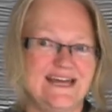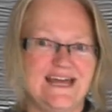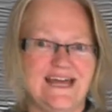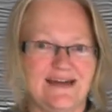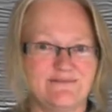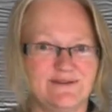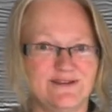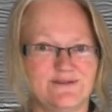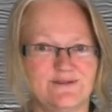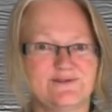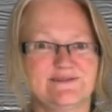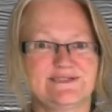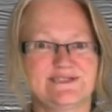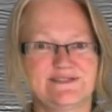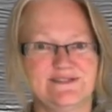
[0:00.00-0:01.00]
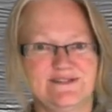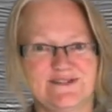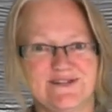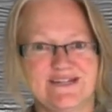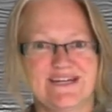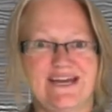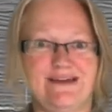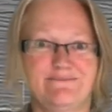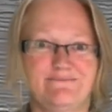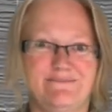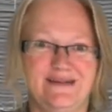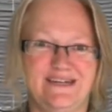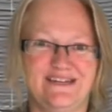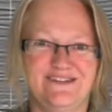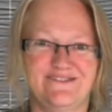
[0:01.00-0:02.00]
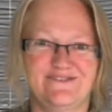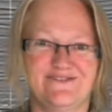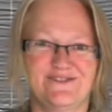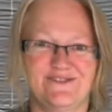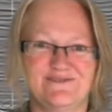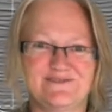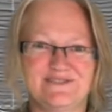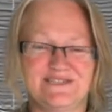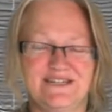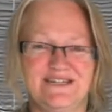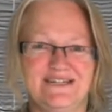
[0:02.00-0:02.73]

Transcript: and we'll also look at pitfalls.